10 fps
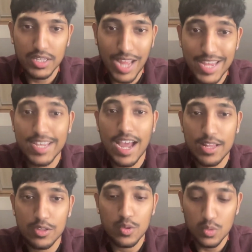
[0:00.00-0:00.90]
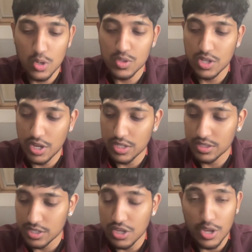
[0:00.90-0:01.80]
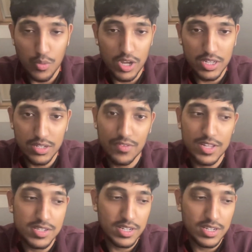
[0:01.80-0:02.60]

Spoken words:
that he can do the dirty work in defence,